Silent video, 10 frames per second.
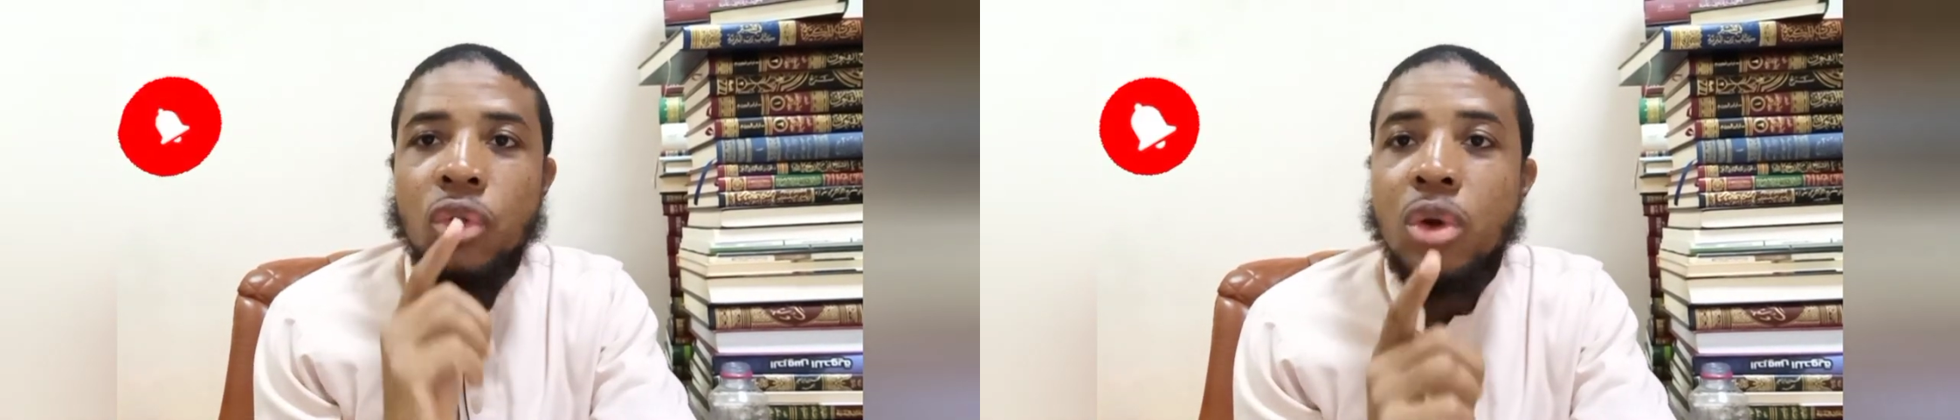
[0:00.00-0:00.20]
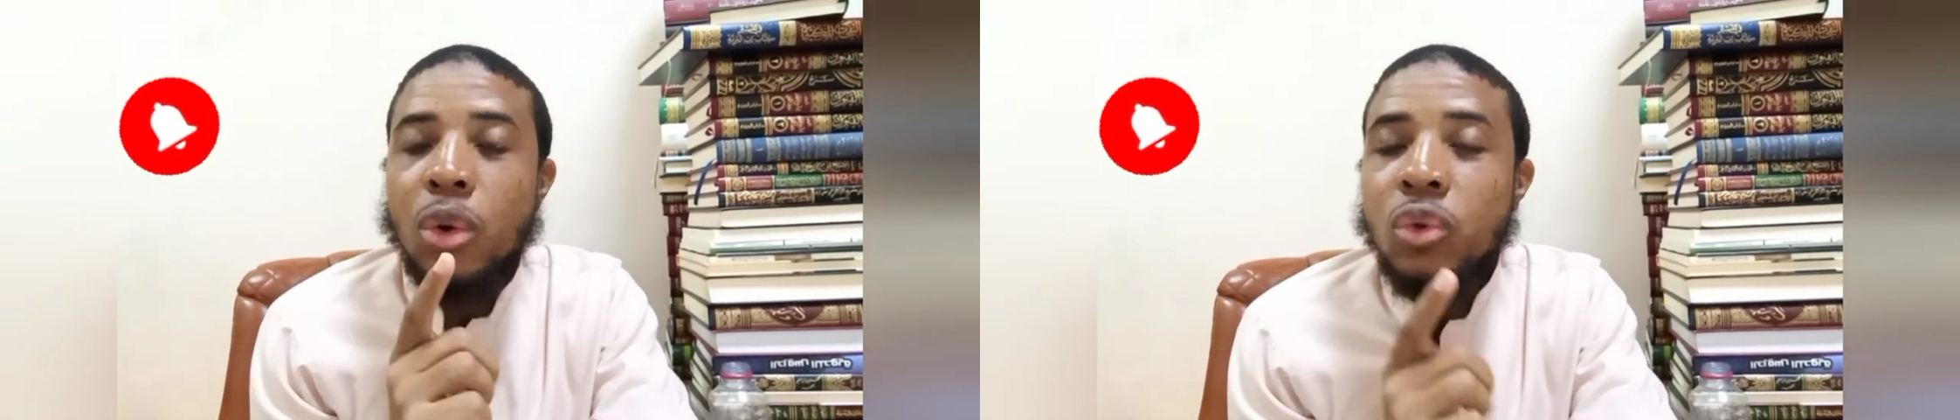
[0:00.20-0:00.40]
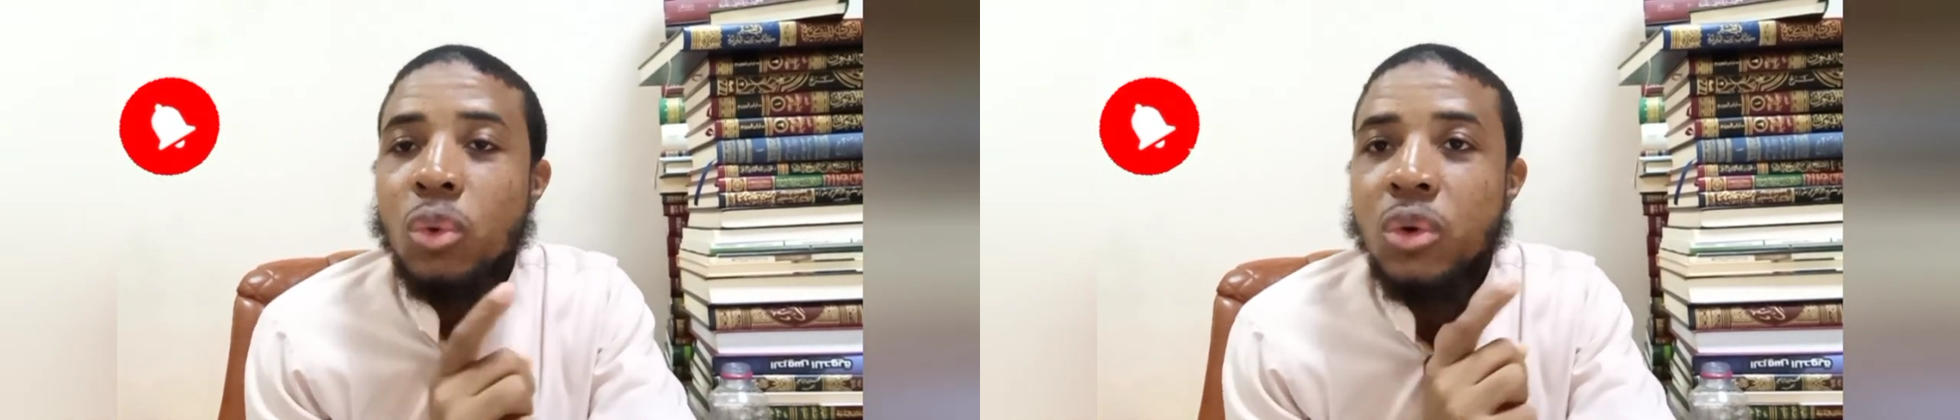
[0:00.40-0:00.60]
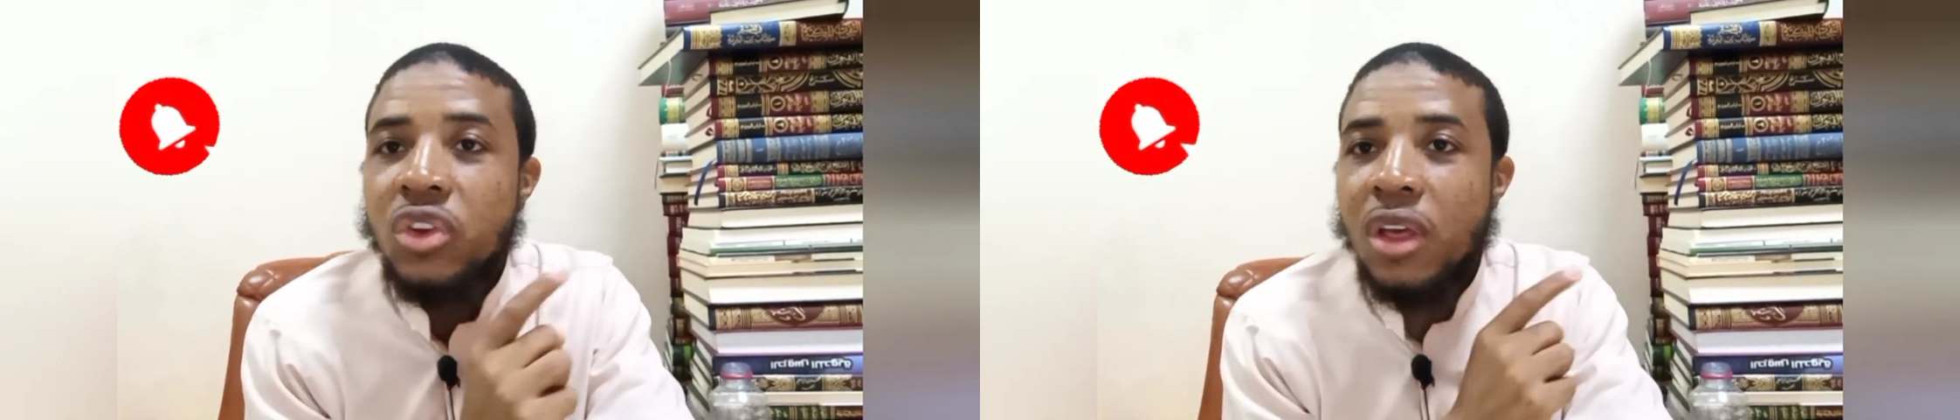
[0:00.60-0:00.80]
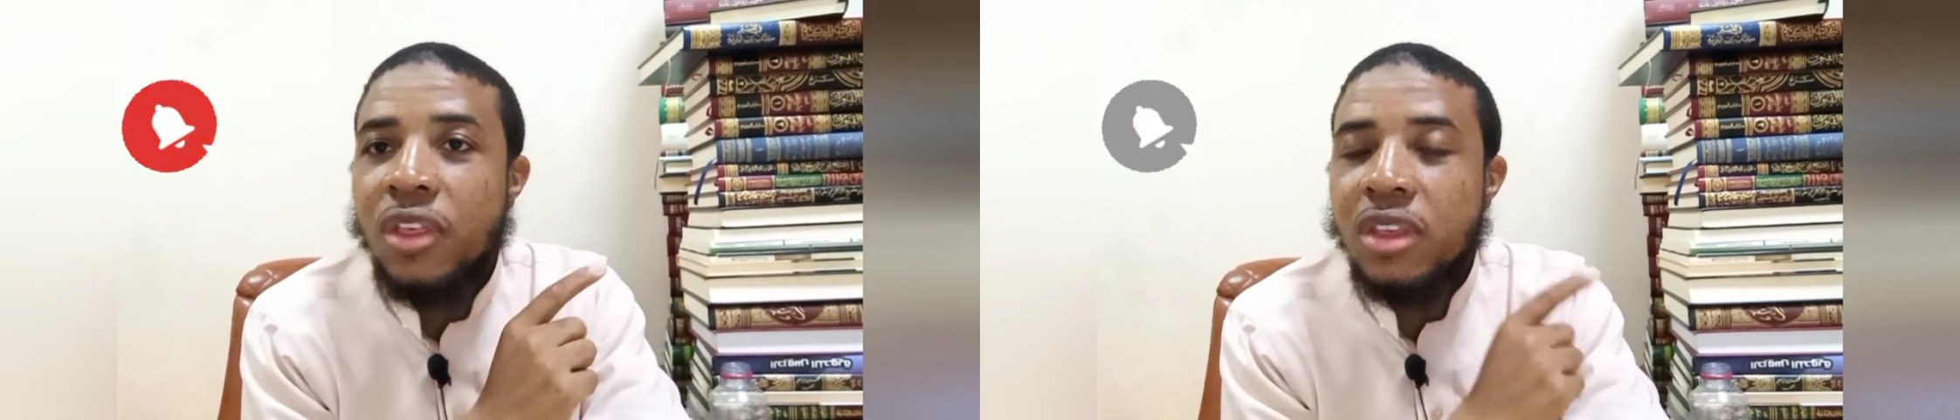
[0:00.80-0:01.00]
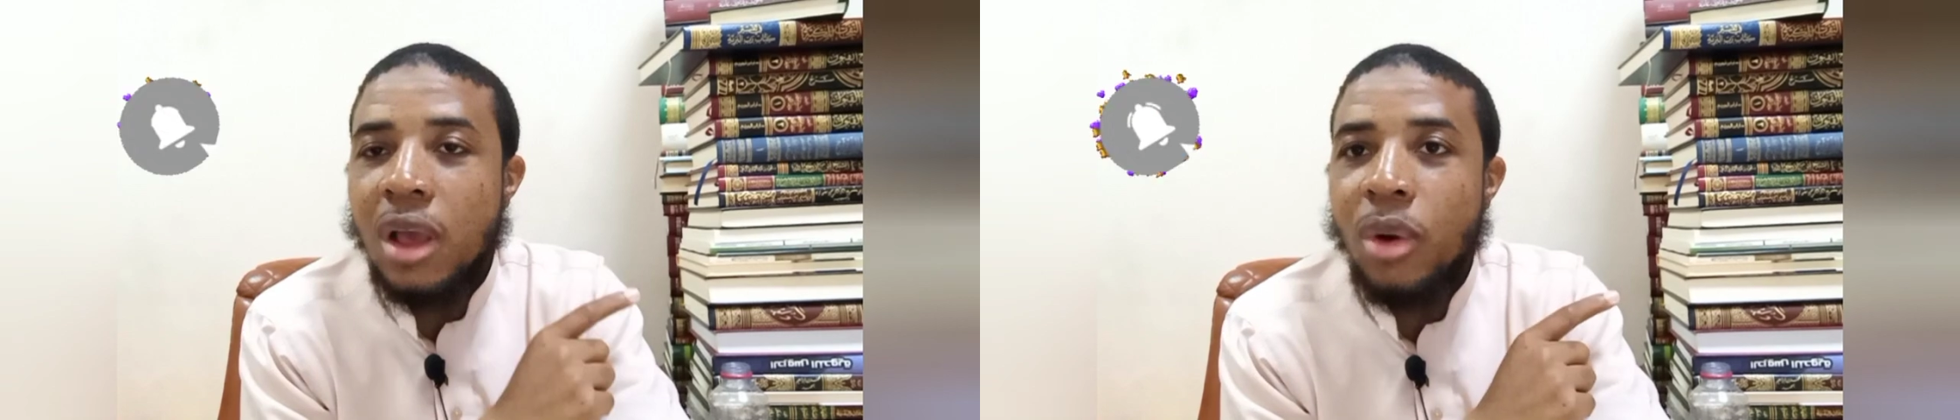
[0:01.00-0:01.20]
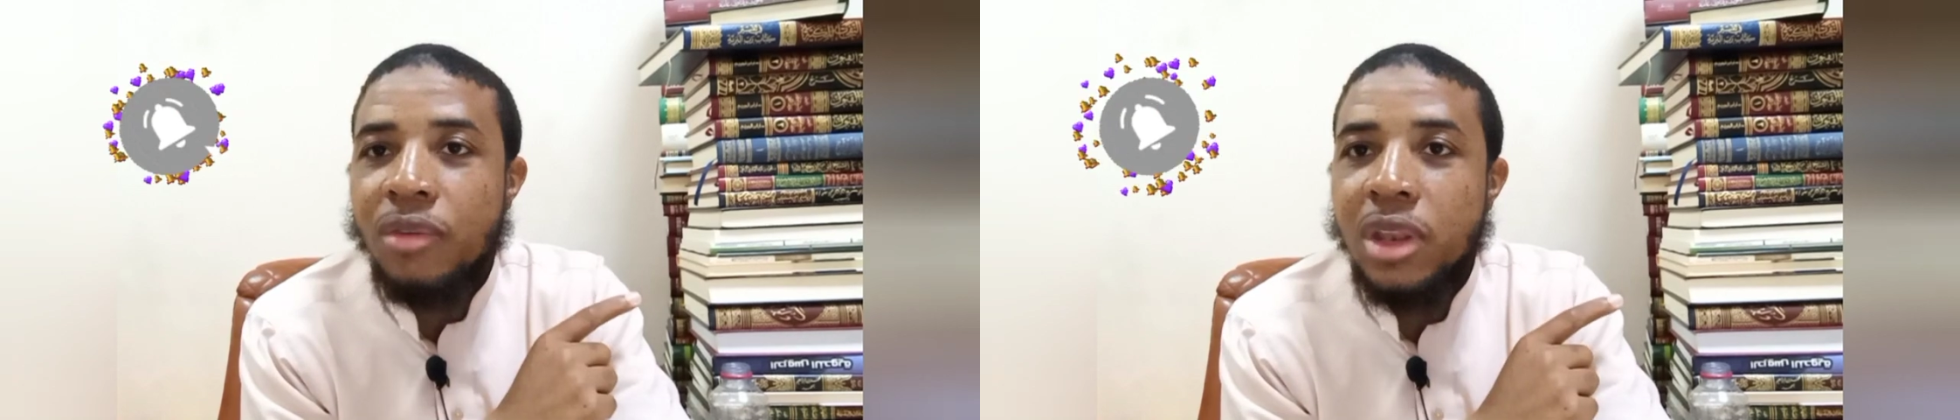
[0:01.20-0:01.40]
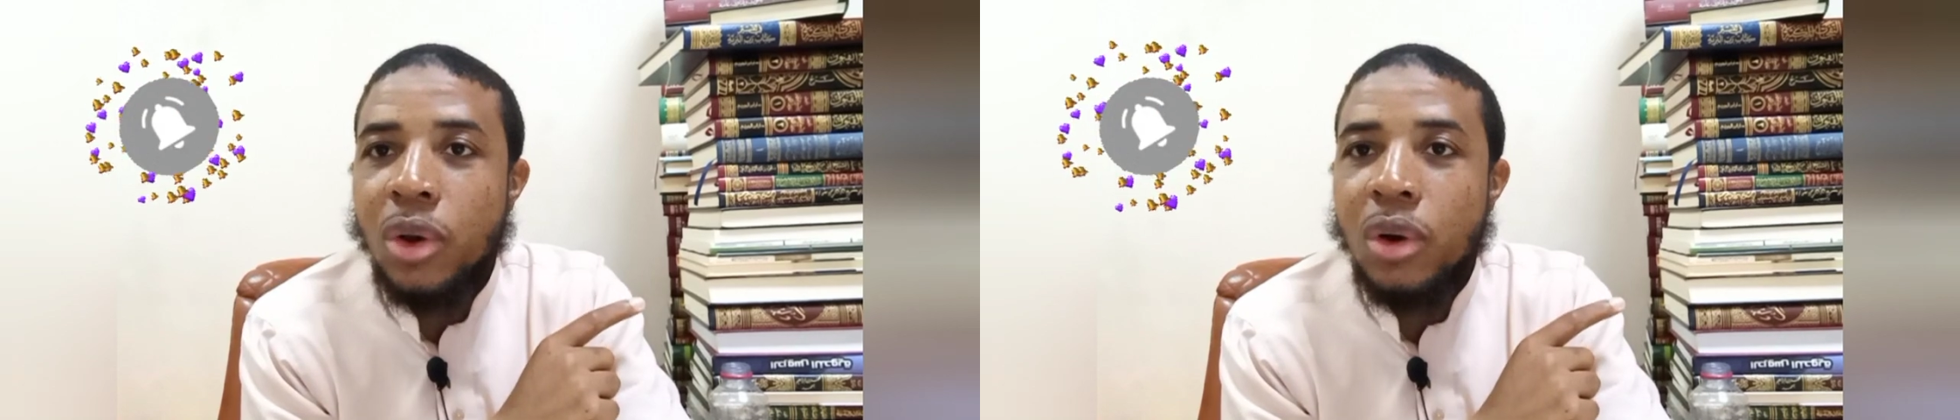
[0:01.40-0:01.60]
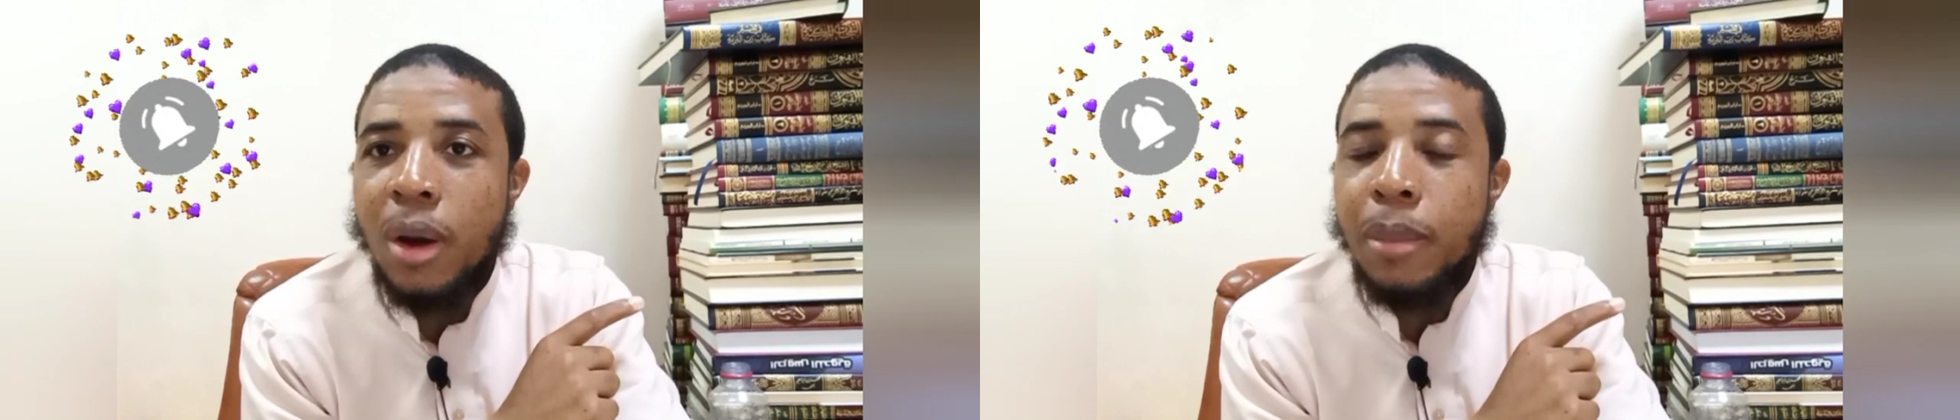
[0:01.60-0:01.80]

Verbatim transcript: You can also watch uh, this our video